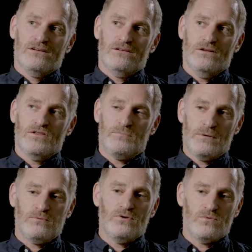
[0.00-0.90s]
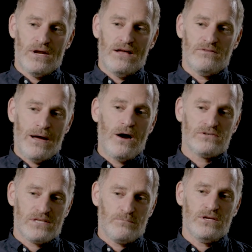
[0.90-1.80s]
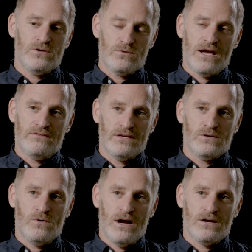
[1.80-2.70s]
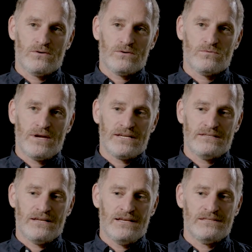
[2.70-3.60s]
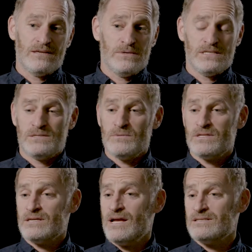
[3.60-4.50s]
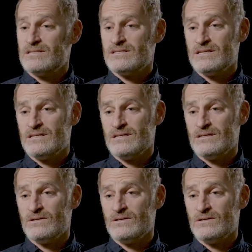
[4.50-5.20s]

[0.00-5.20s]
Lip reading: you know, the people who ran, the powers that be who ran the Enquirer recognized that Missy Smith in Kansas City,